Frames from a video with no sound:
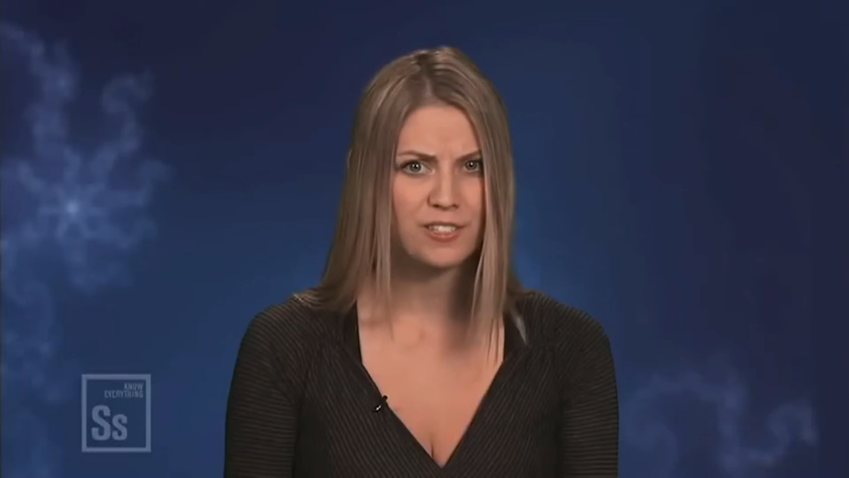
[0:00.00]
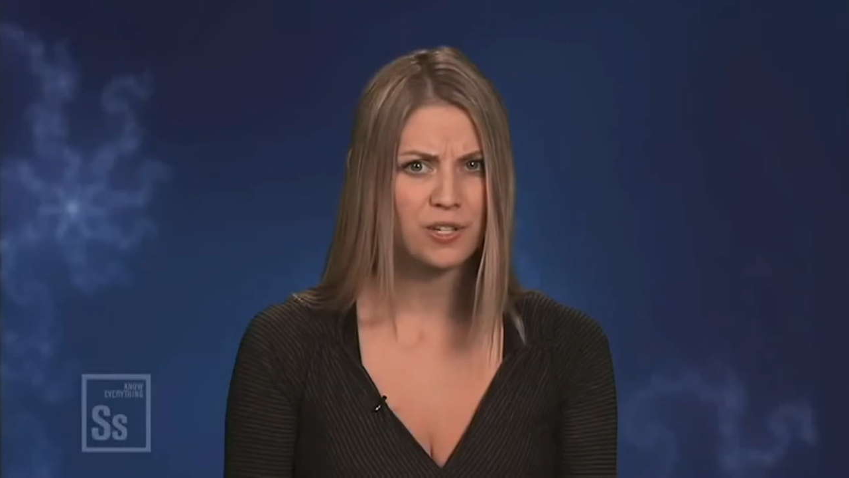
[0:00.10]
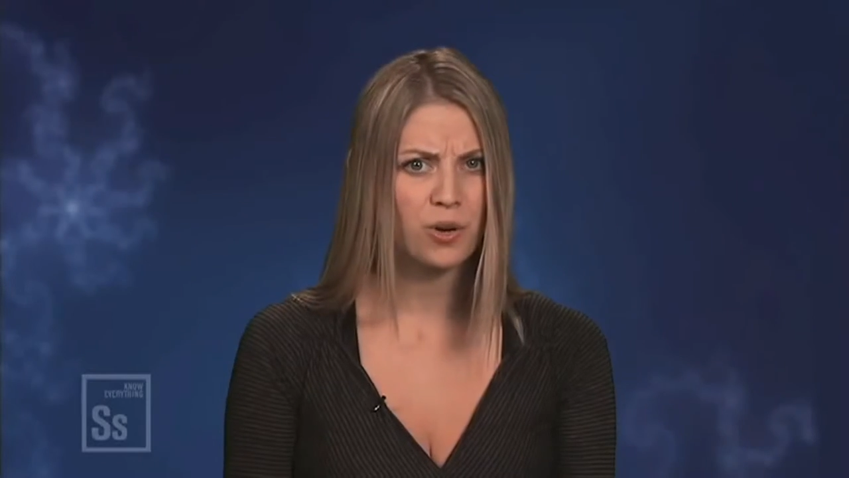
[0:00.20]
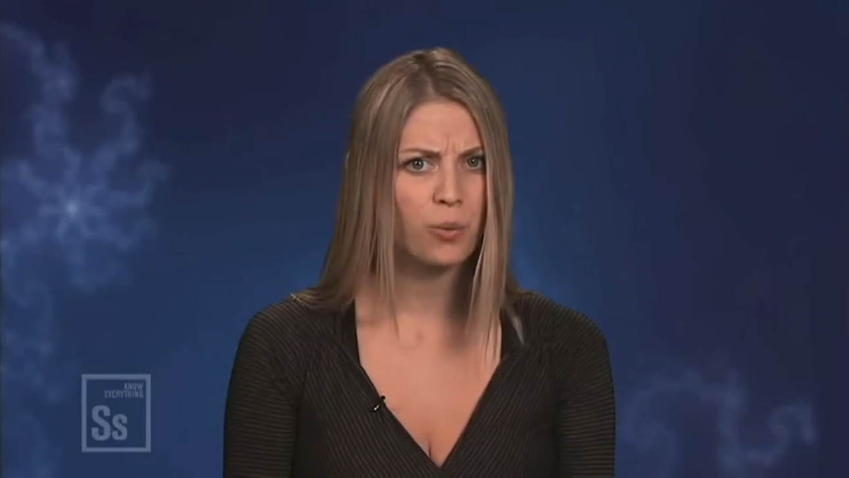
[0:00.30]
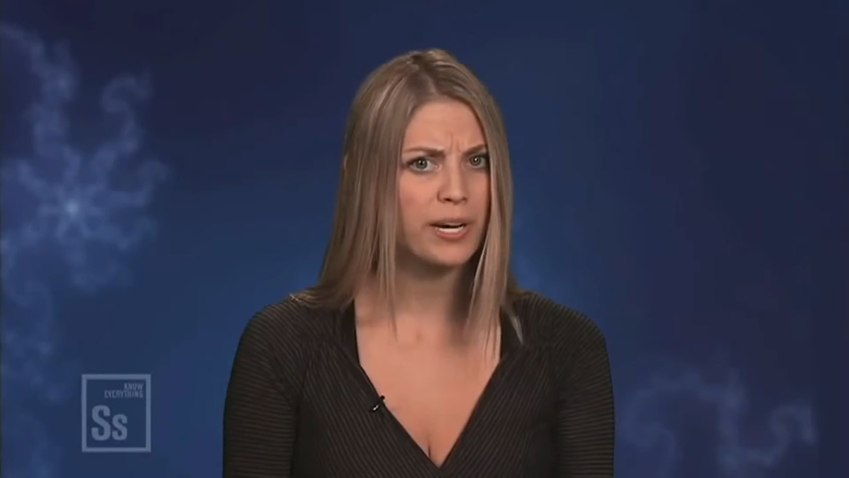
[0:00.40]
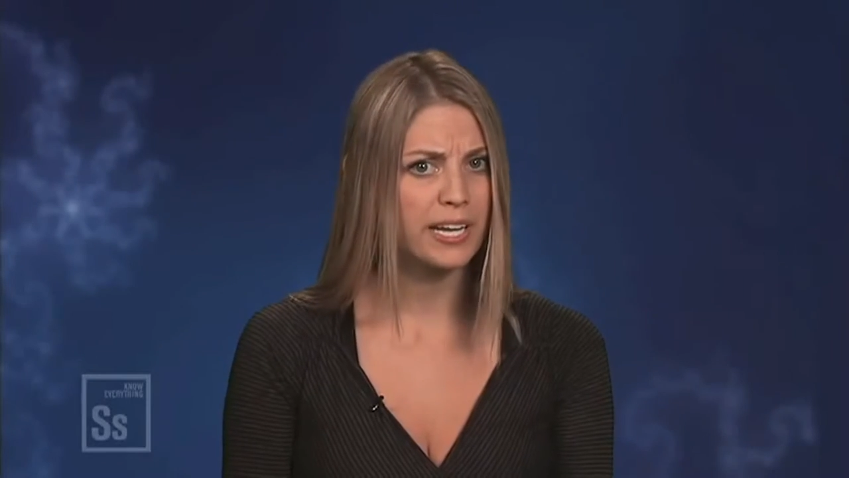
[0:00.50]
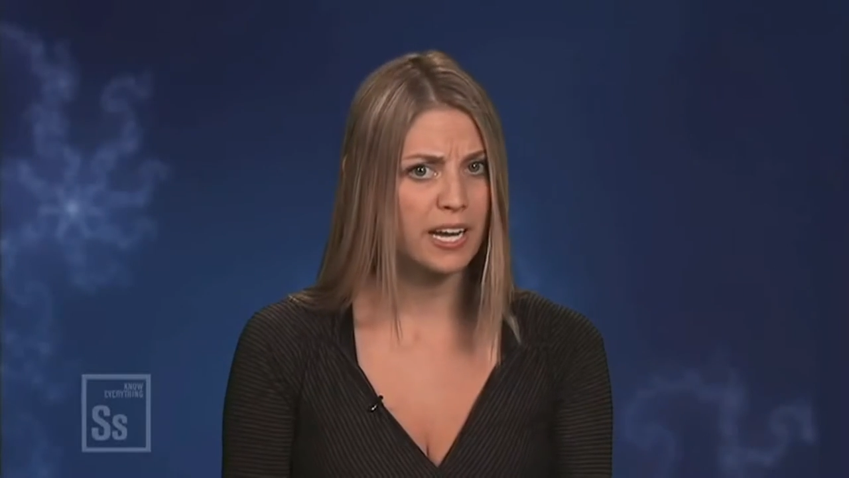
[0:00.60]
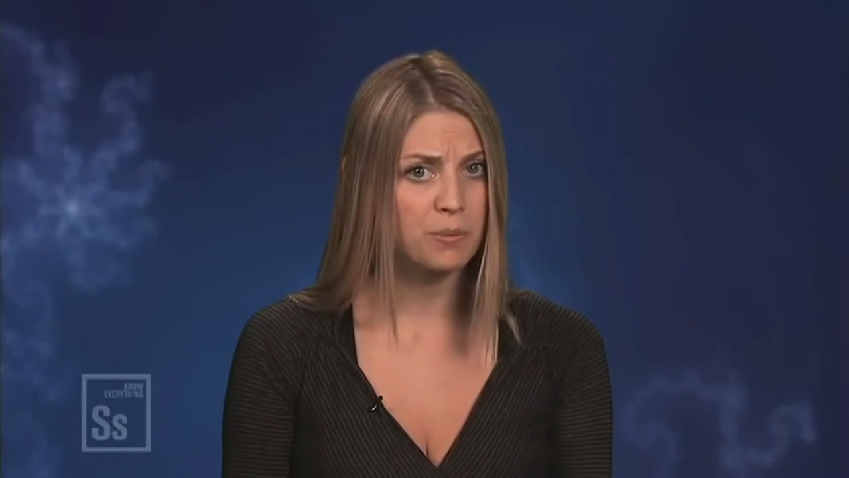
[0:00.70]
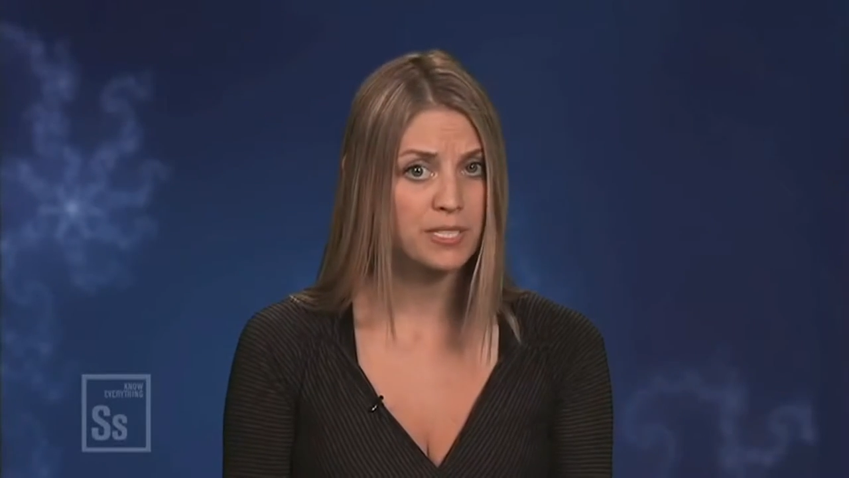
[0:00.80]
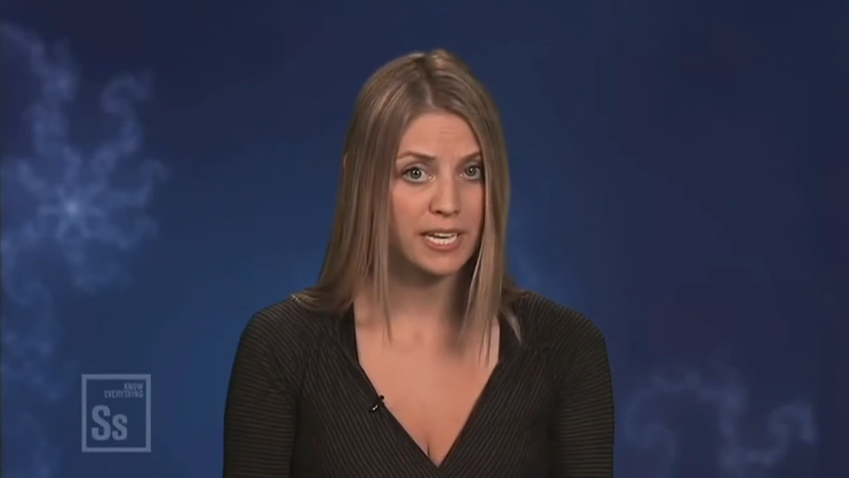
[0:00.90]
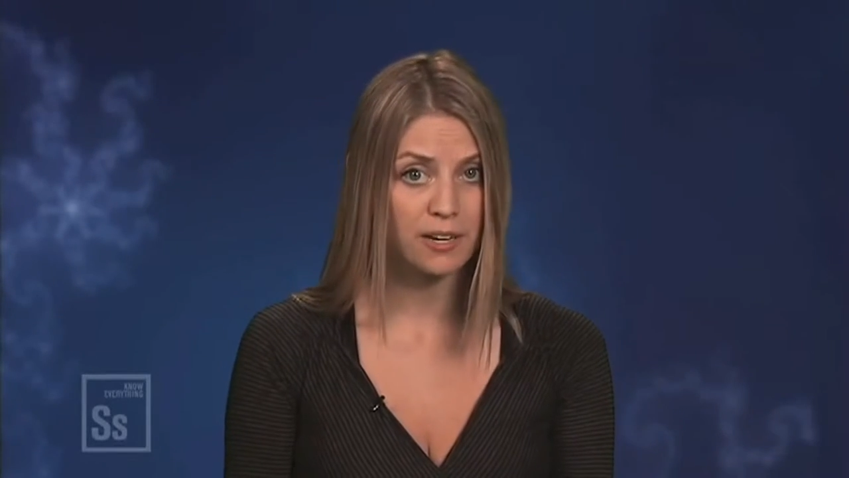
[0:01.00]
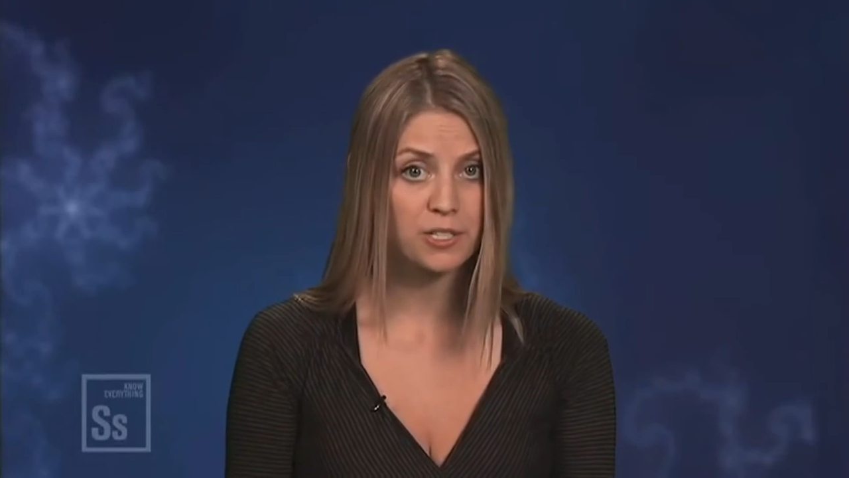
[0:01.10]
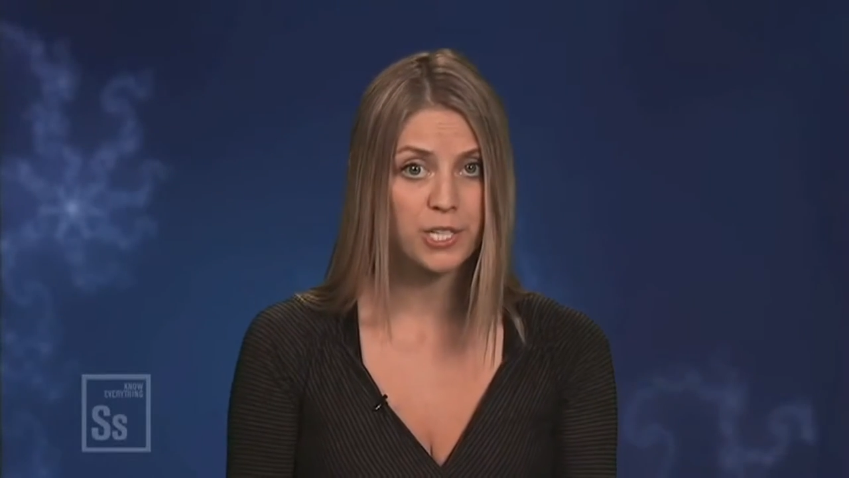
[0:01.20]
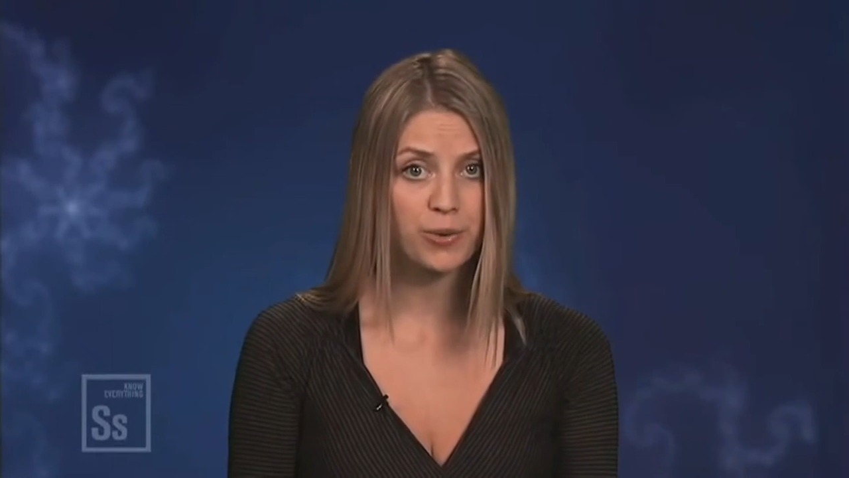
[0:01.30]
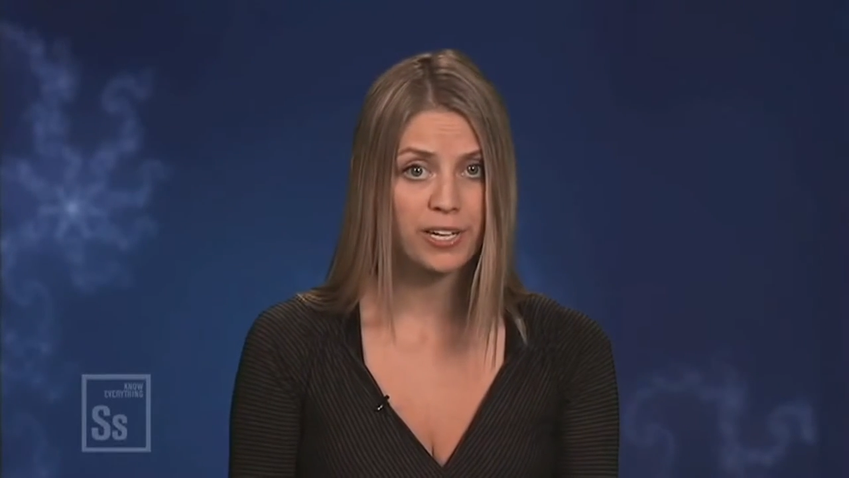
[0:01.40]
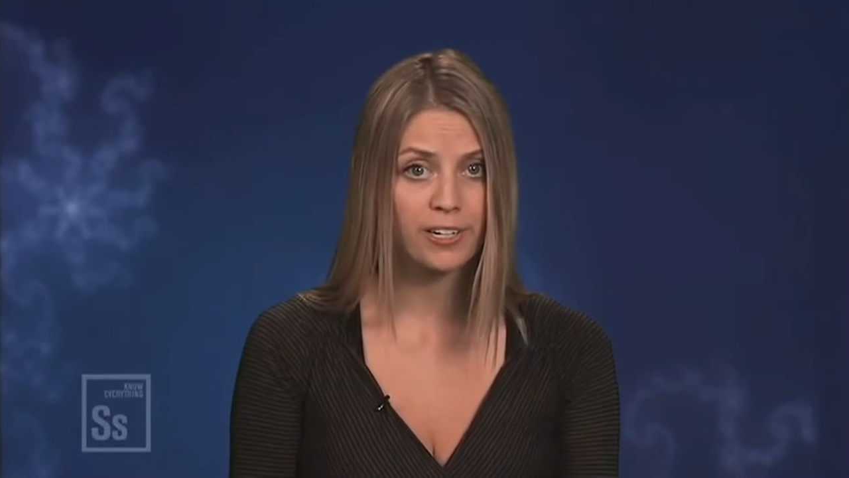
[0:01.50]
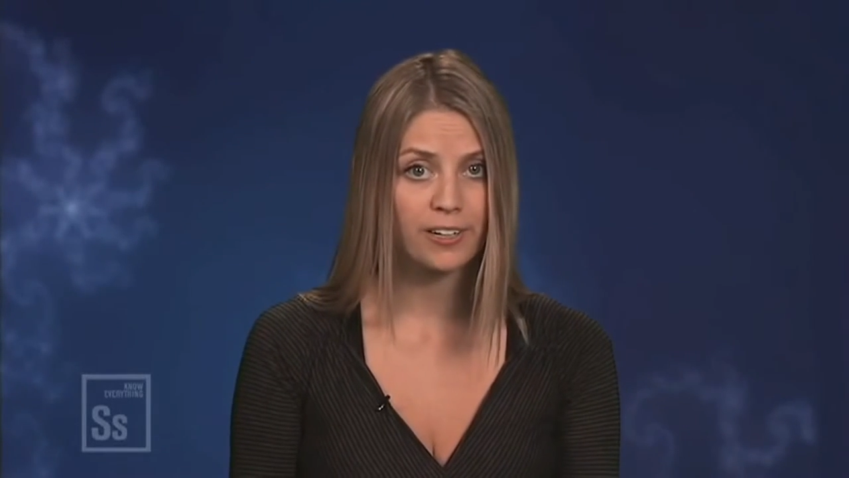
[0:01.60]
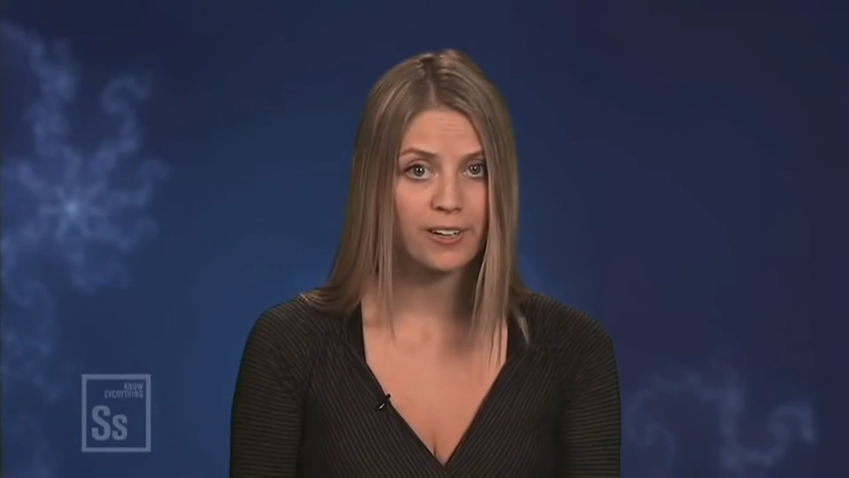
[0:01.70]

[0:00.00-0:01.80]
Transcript: So when it comes down to it,